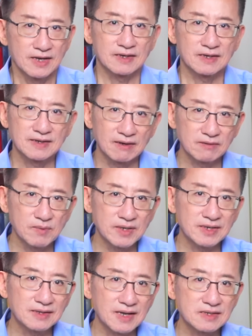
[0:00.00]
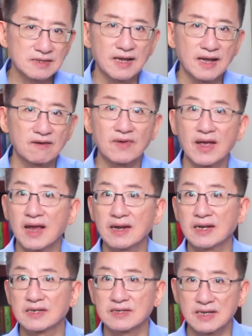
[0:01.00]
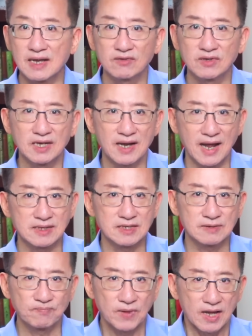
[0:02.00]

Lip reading: The government doesn't have any safety nets.